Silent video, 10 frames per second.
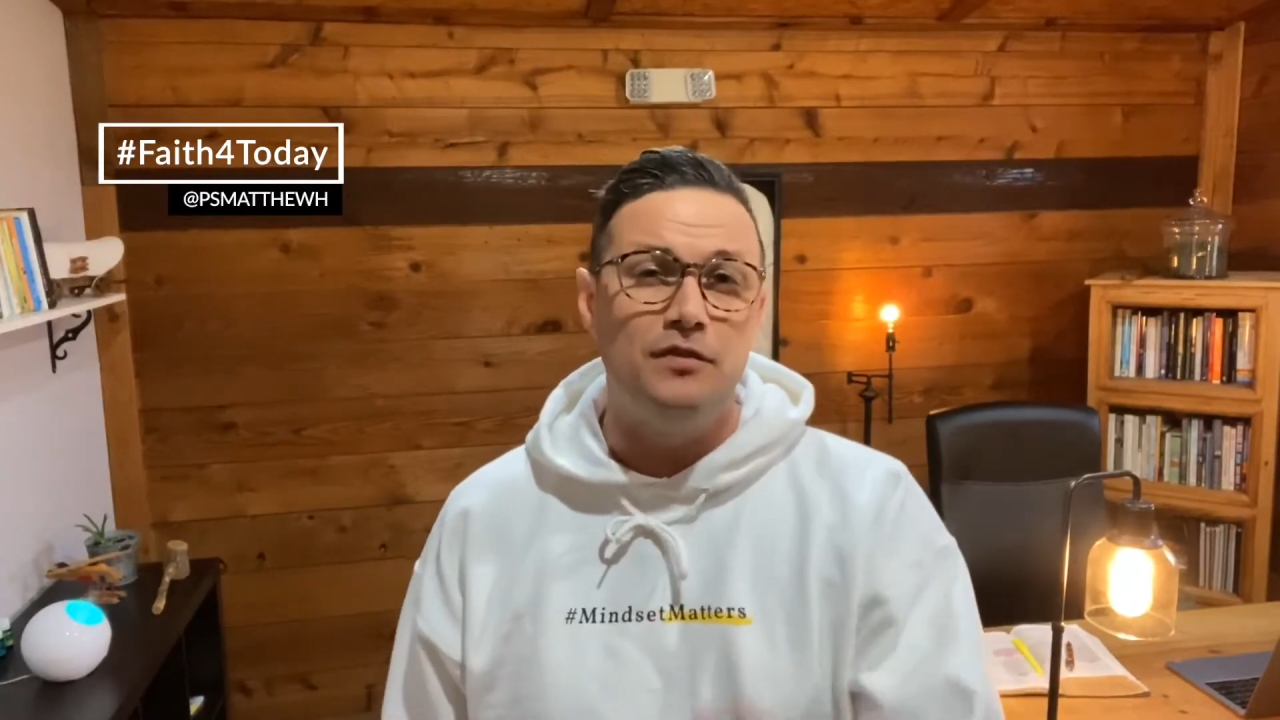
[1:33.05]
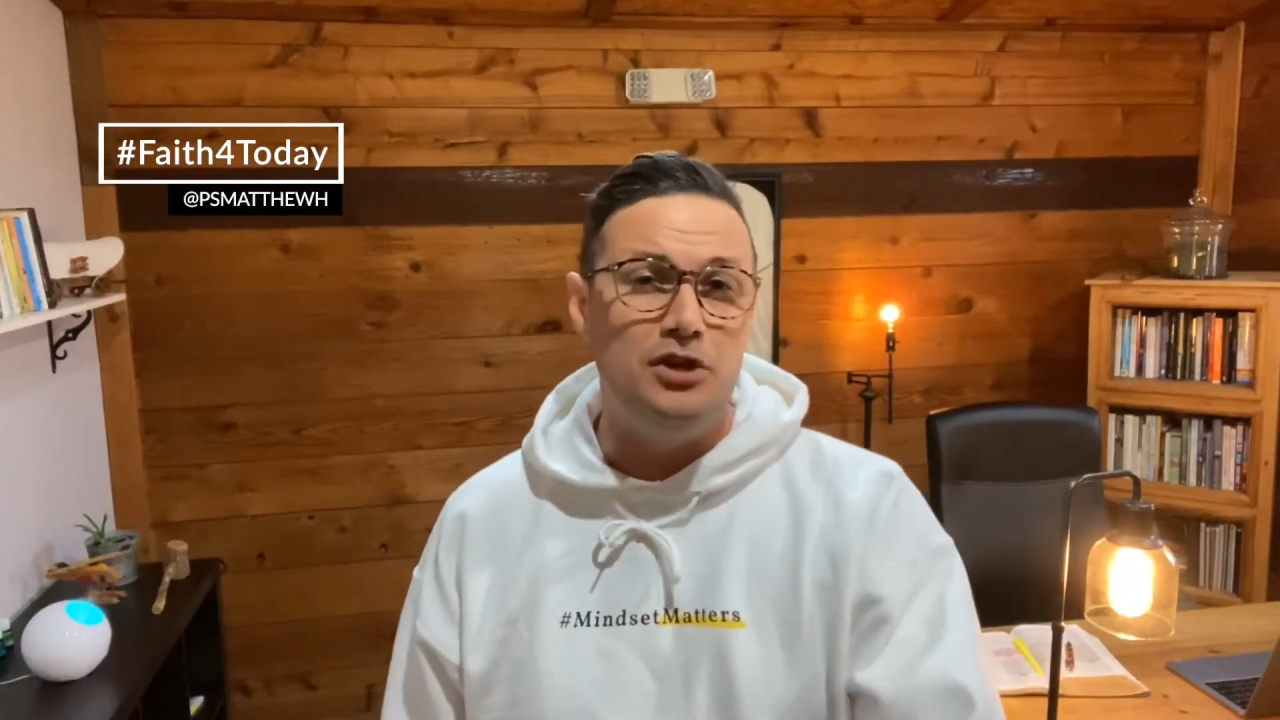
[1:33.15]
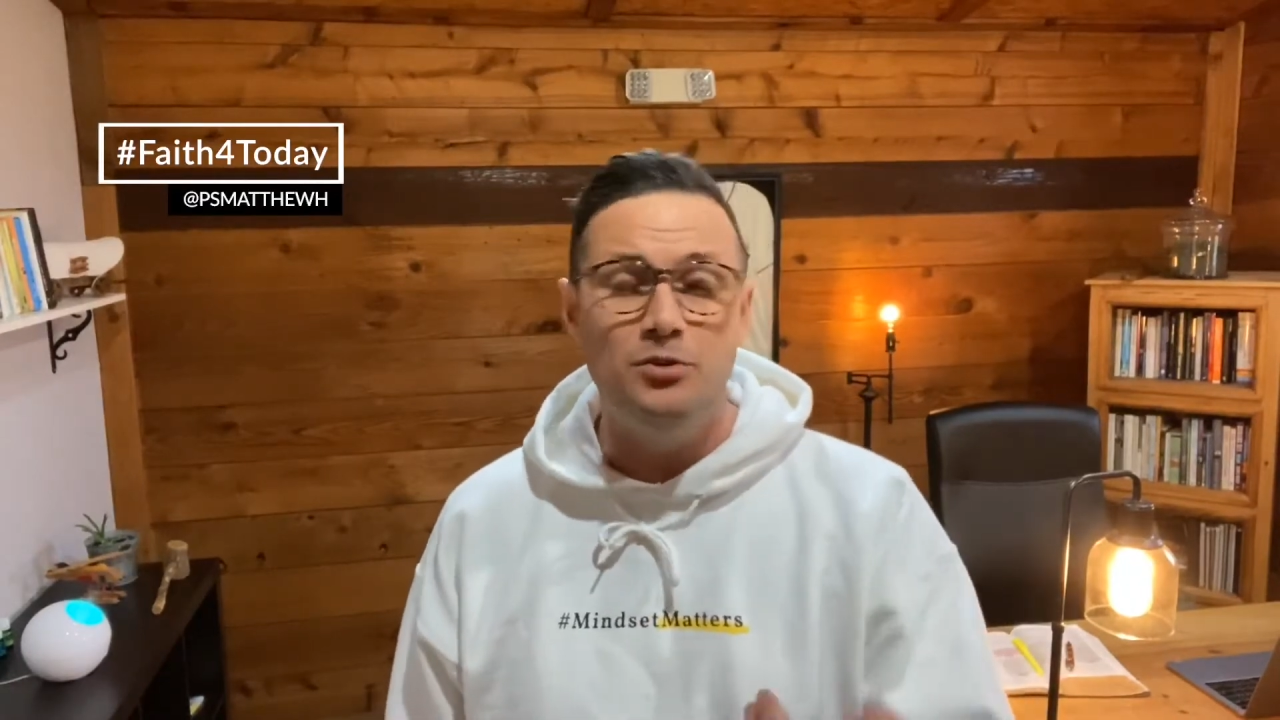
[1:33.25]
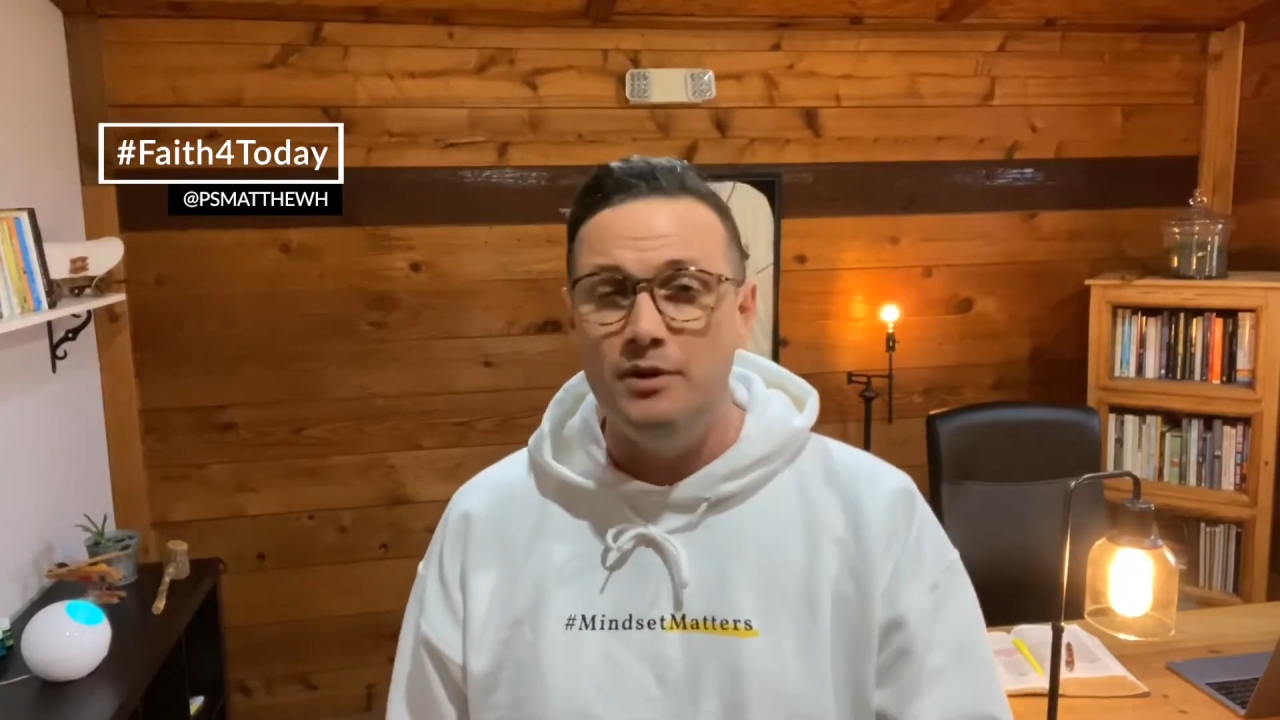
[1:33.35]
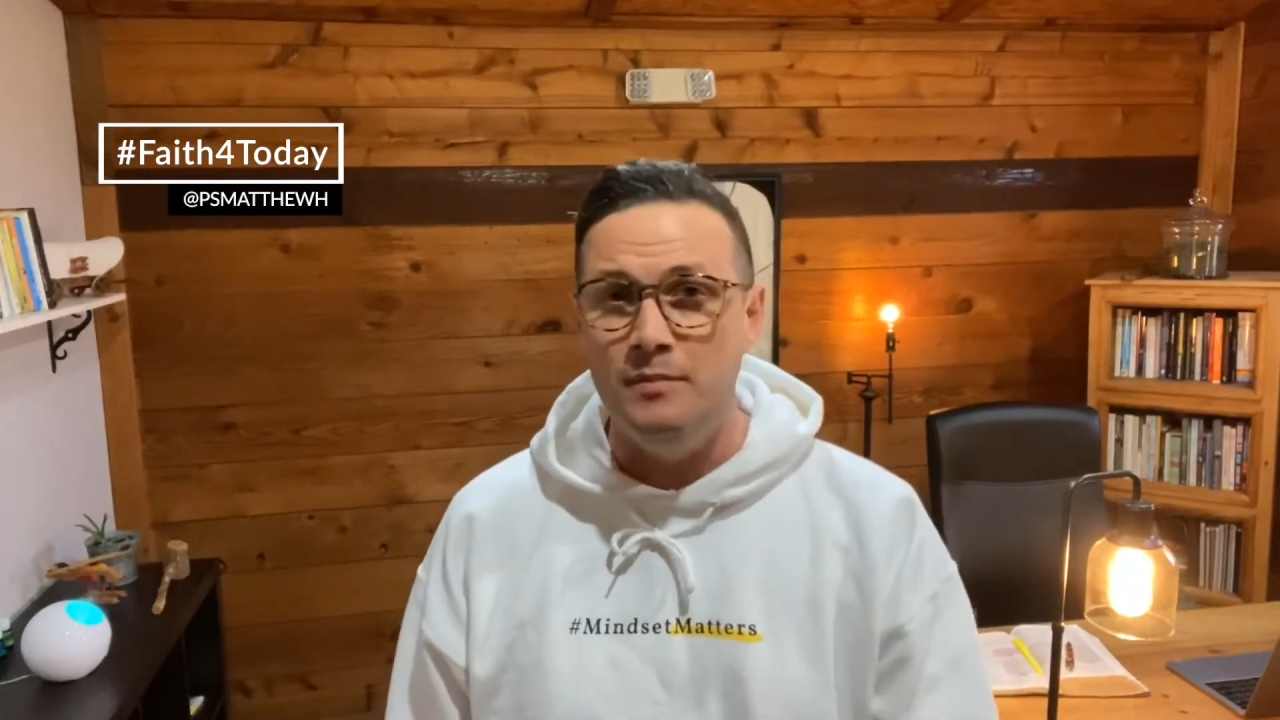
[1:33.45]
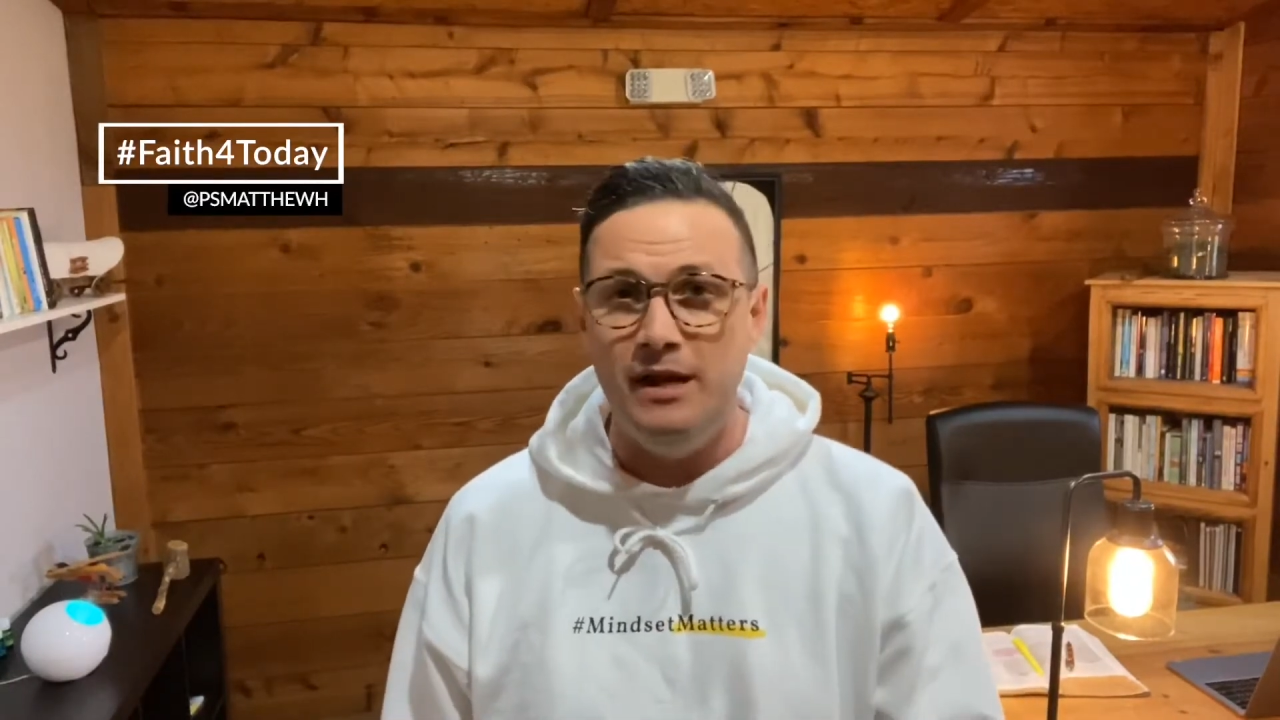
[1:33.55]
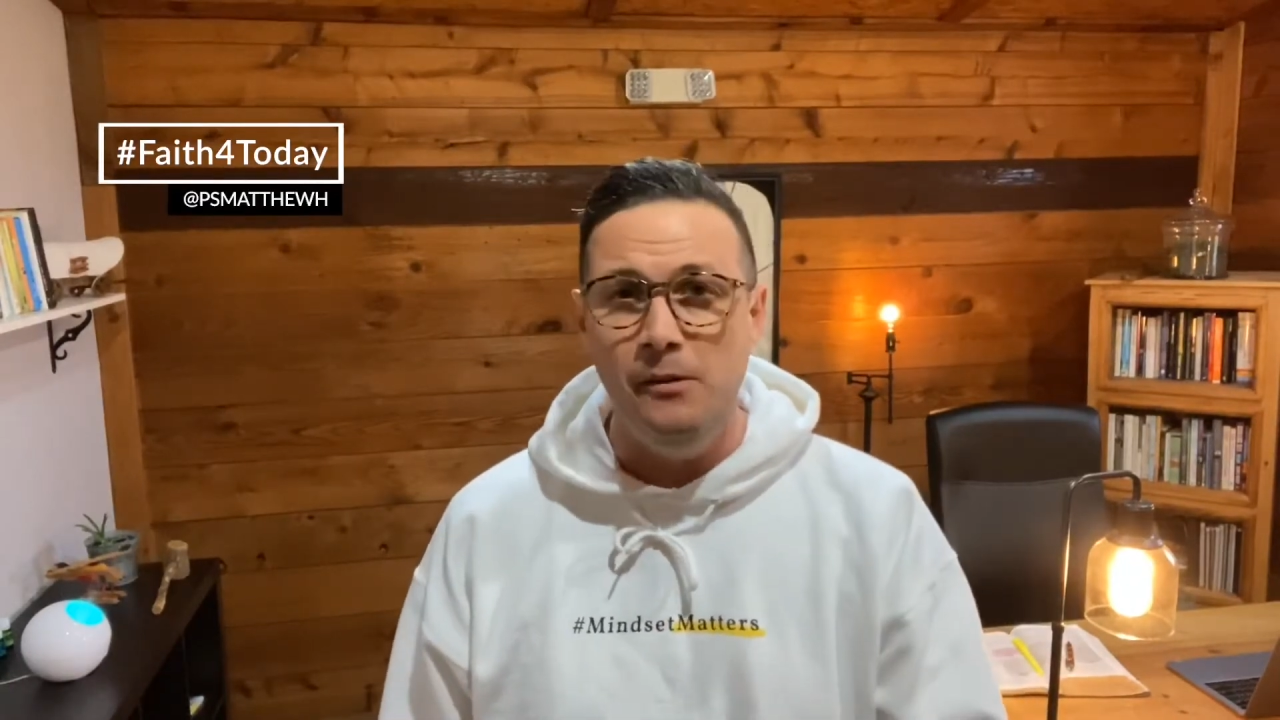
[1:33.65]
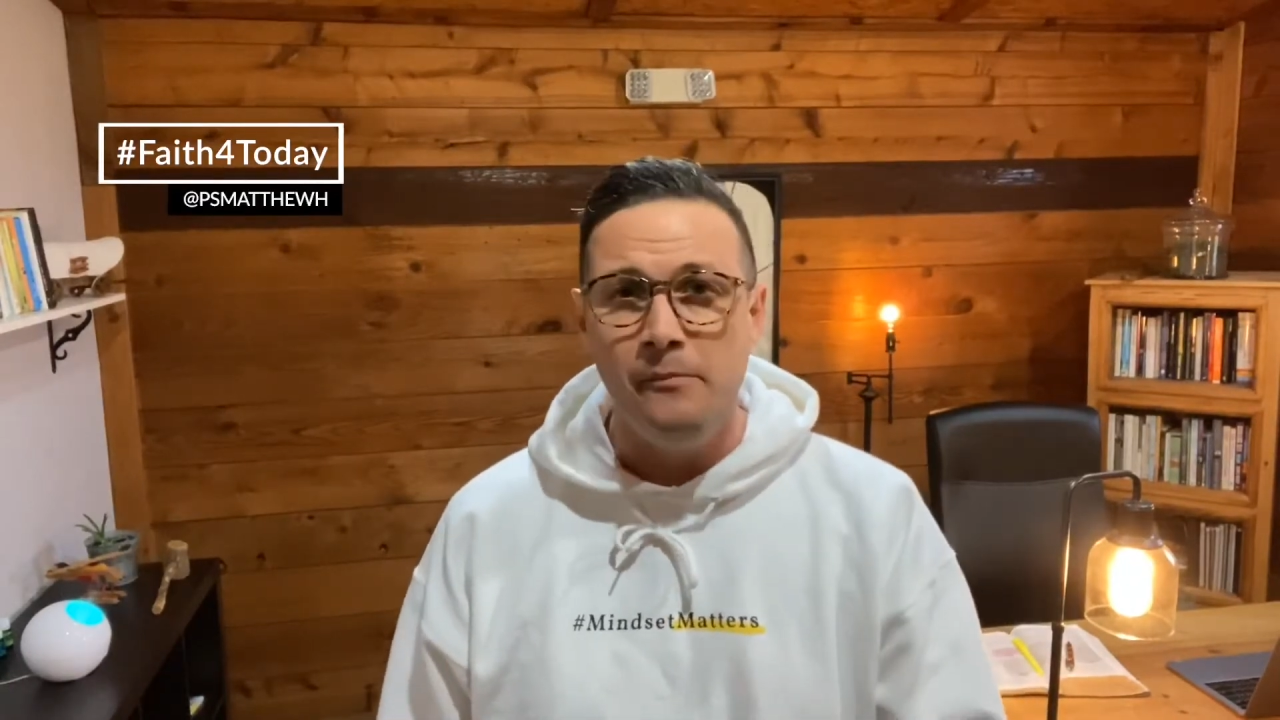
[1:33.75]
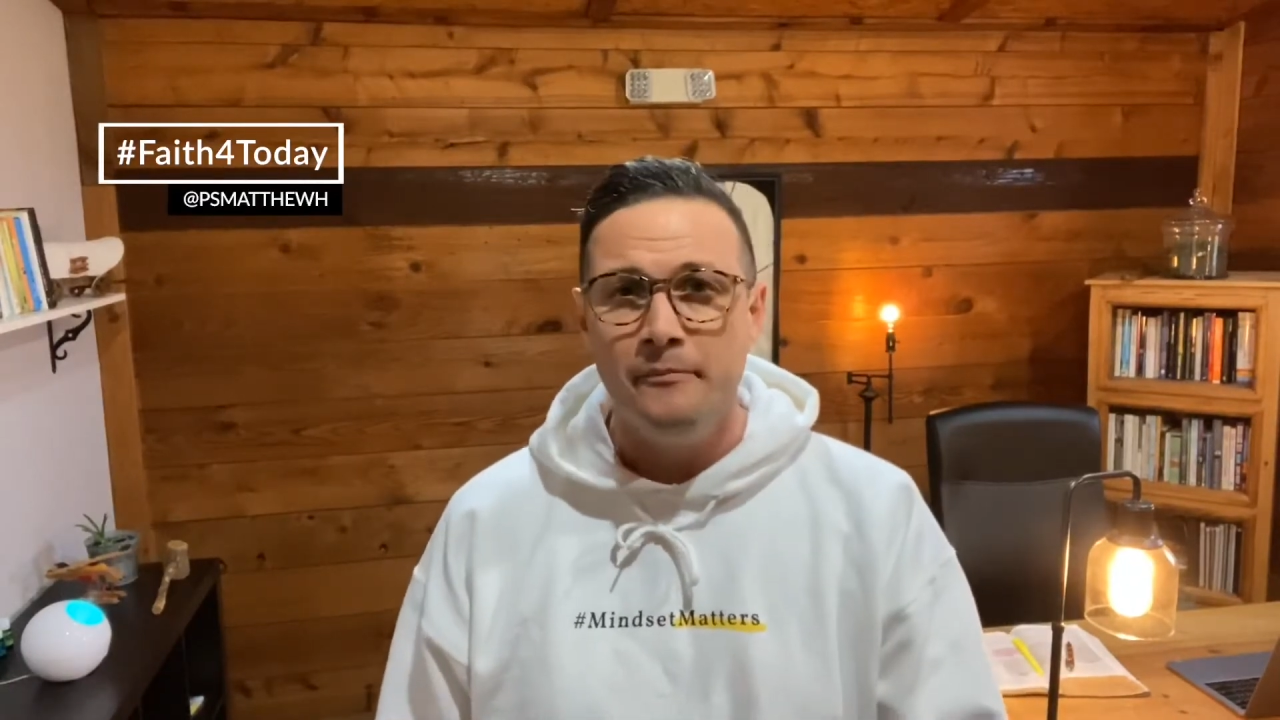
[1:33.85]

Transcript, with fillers: you and me,